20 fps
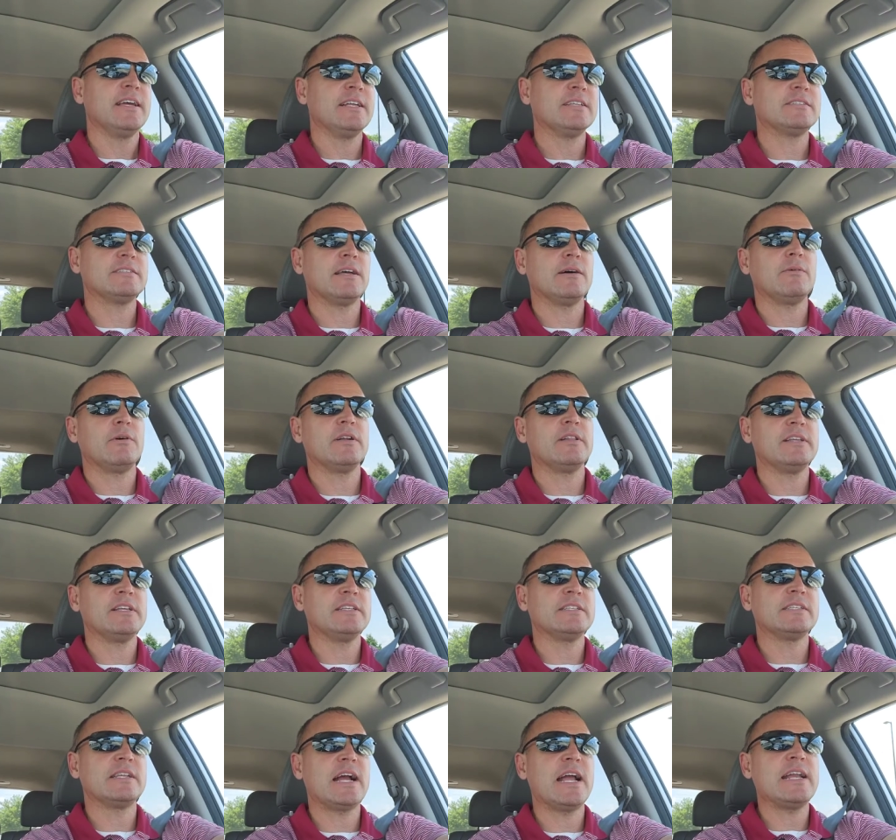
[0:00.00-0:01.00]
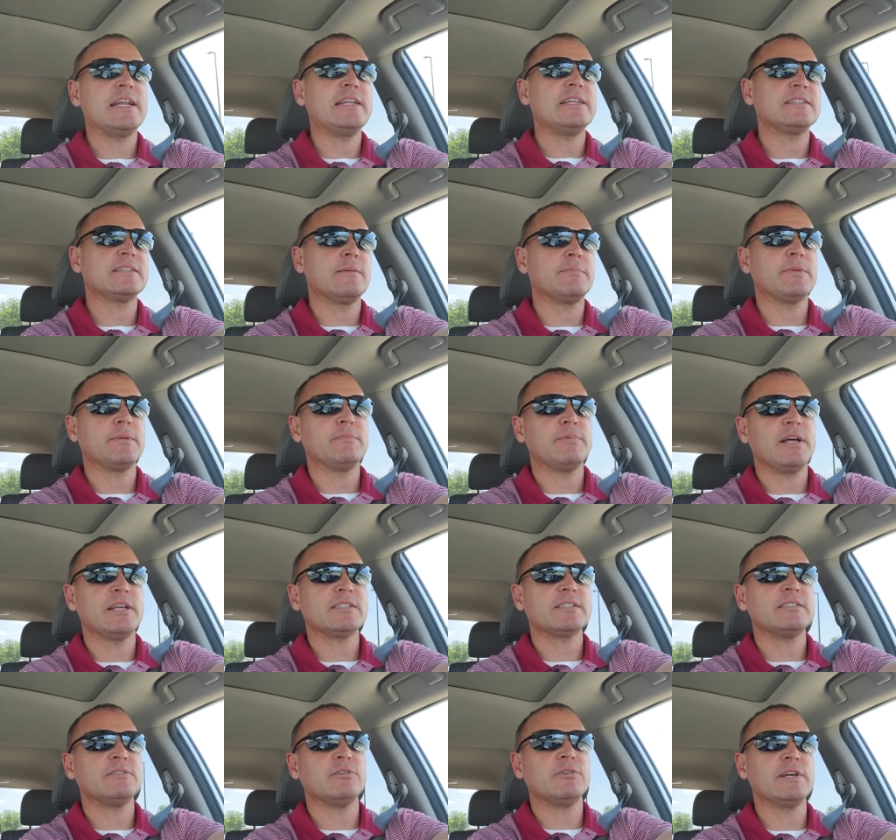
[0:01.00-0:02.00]
It's uh, one of these 90 something
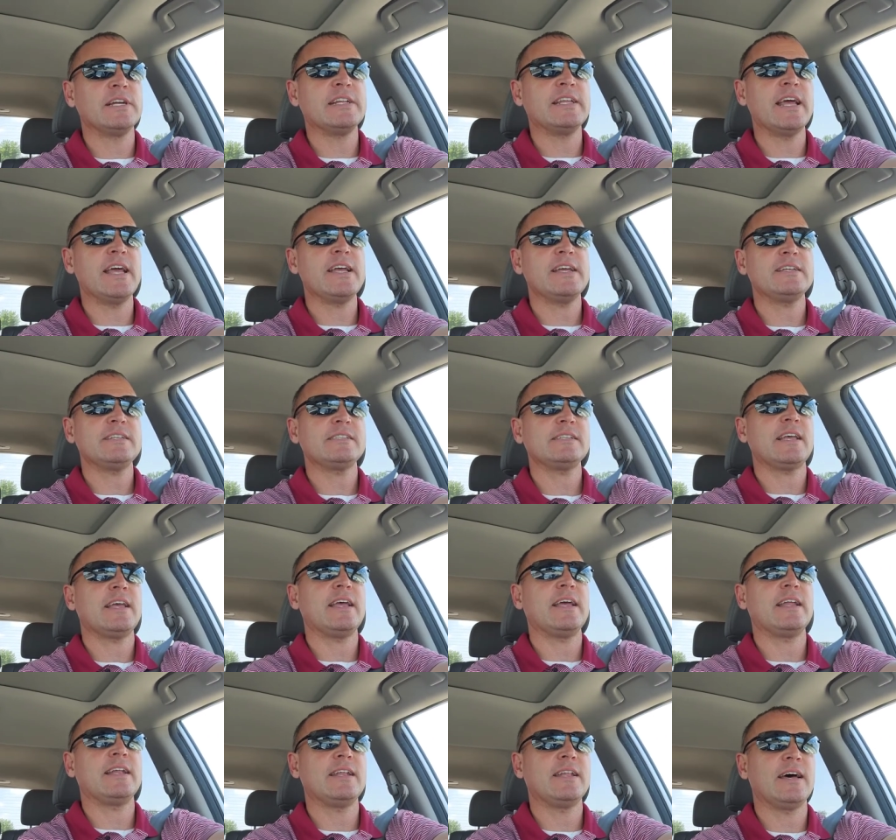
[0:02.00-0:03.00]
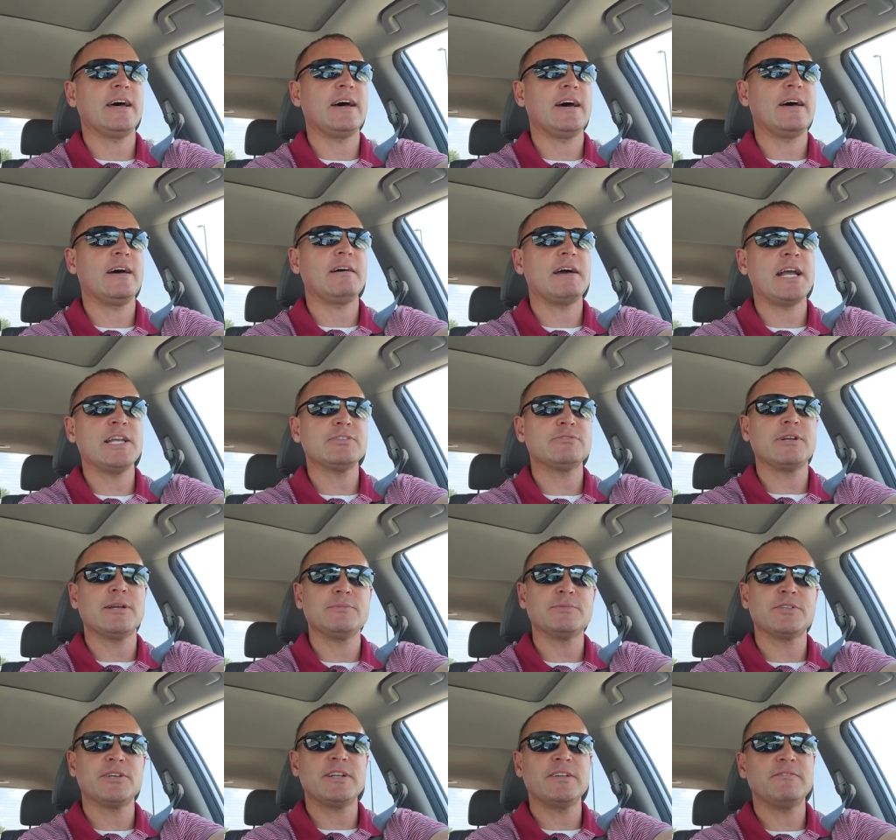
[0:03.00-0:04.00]
plus degree days and uh, ice
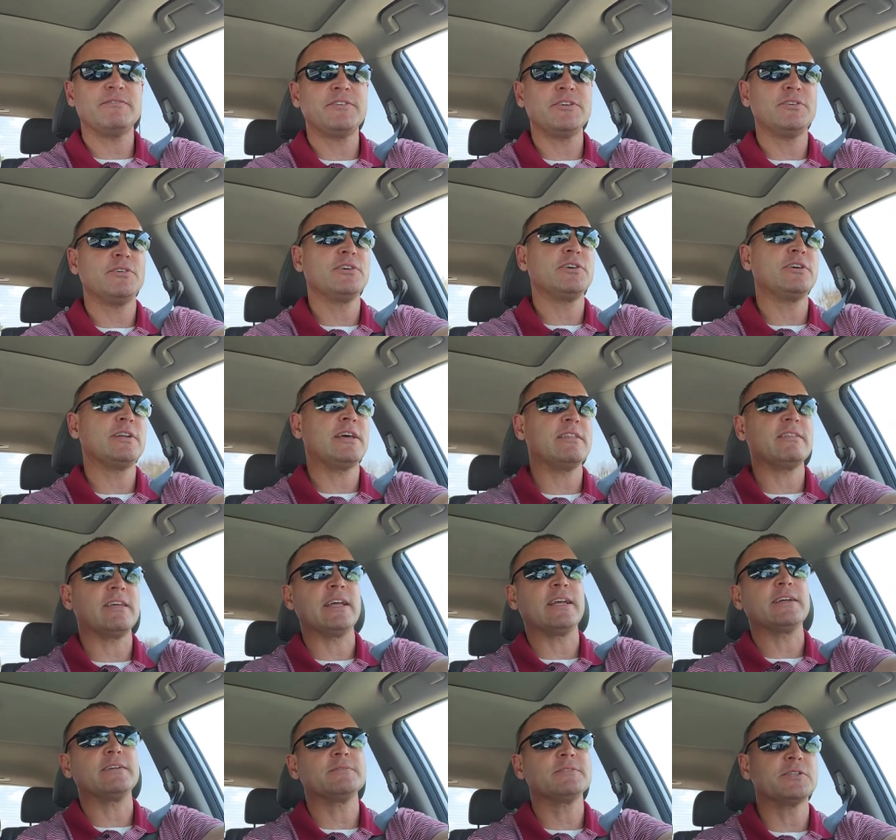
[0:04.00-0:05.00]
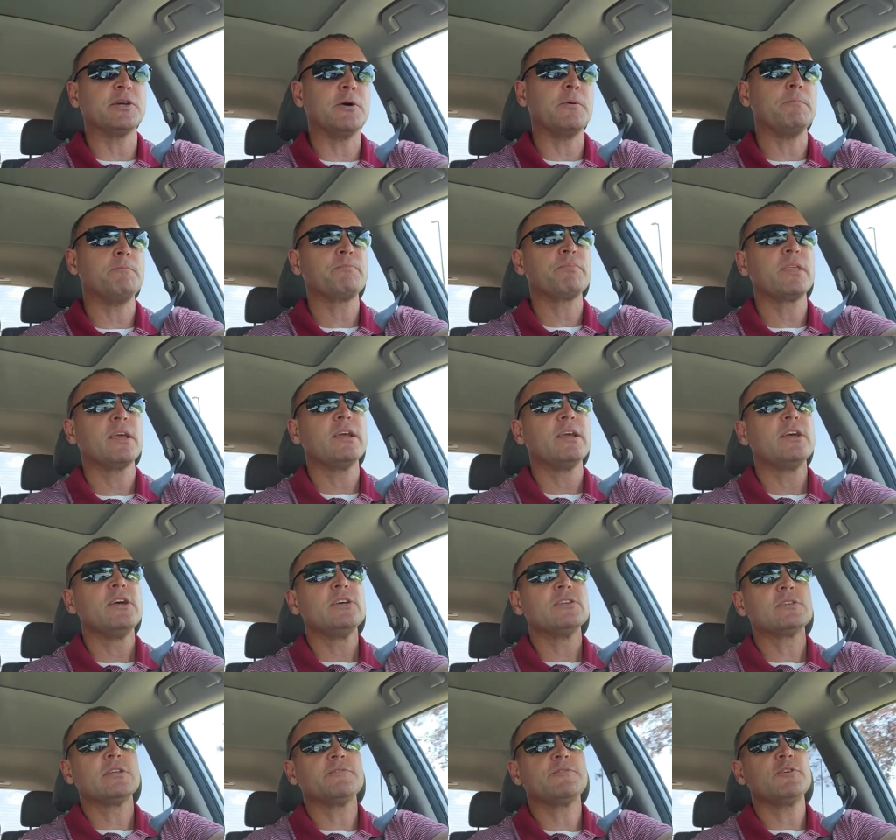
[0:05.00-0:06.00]
cream is going to feel good I think. So,
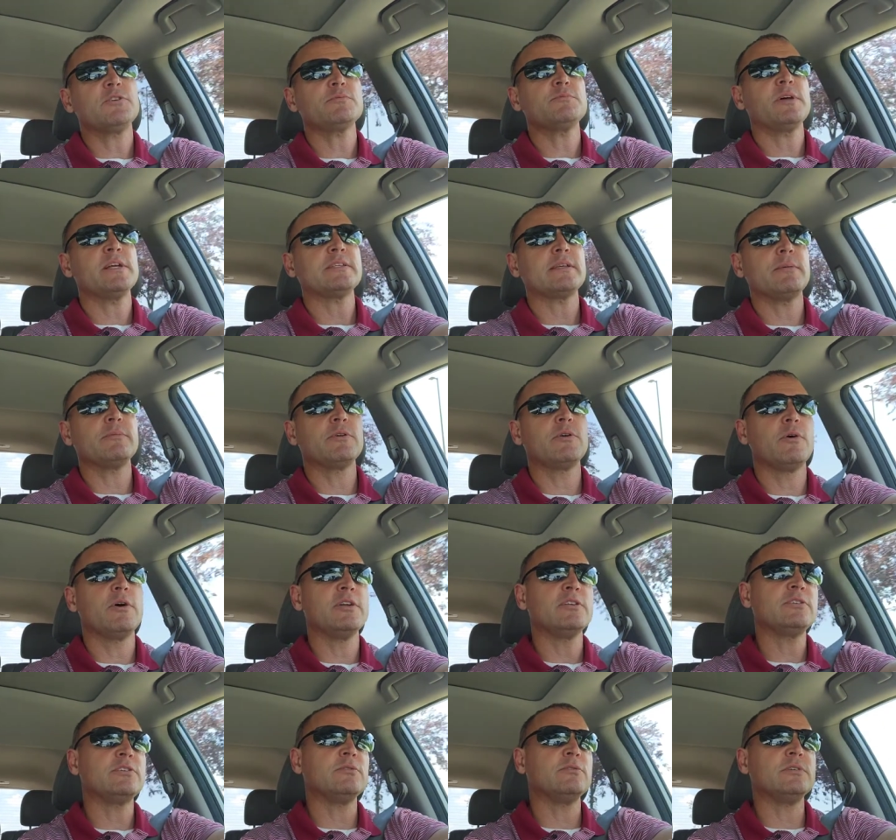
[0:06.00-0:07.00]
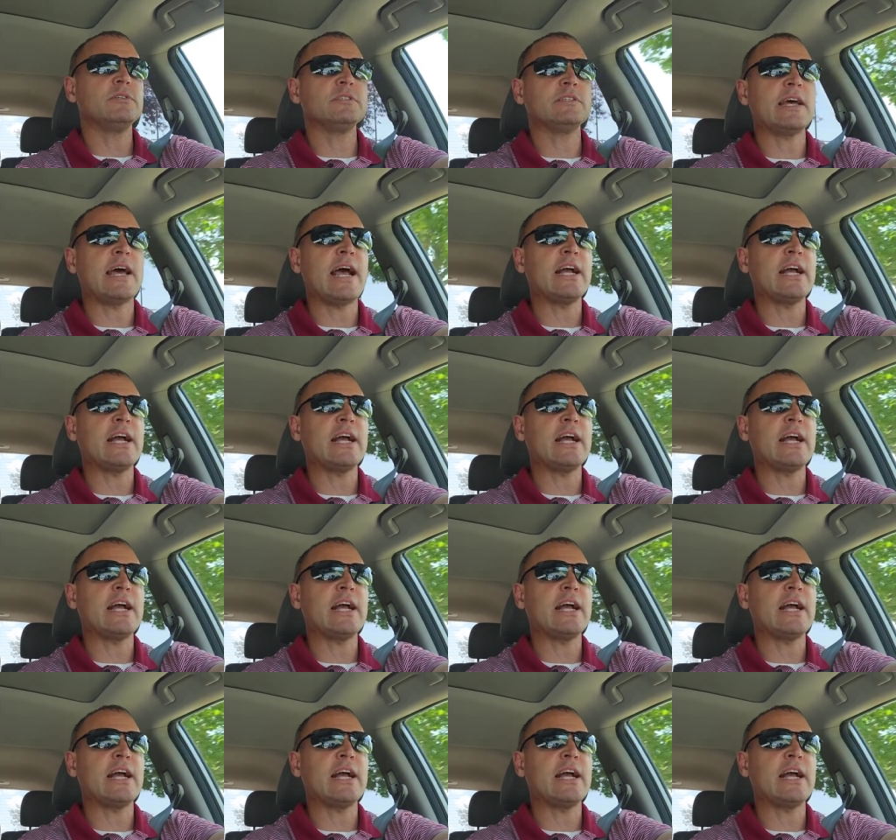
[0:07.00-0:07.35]
so the first place I'm going to is